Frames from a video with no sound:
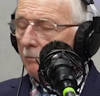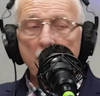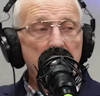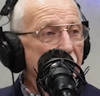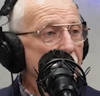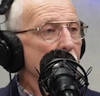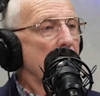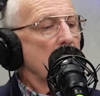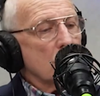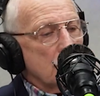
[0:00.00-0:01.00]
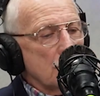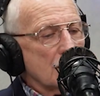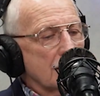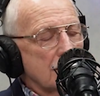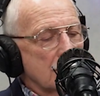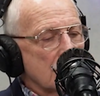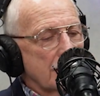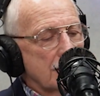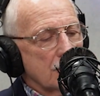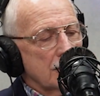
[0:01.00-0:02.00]
Maybe they should introduce
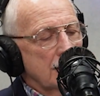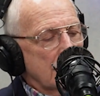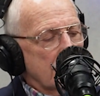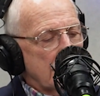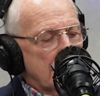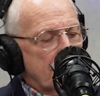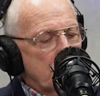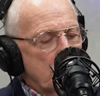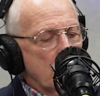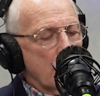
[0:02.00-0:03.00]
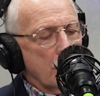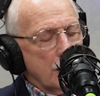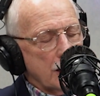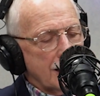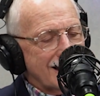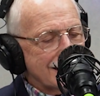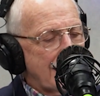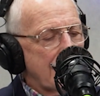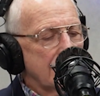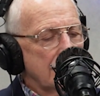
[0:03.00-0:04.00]
legislation that if you are a
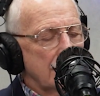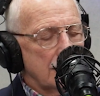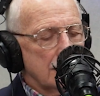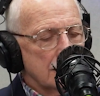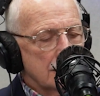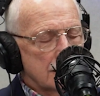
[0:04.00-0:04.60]
candidate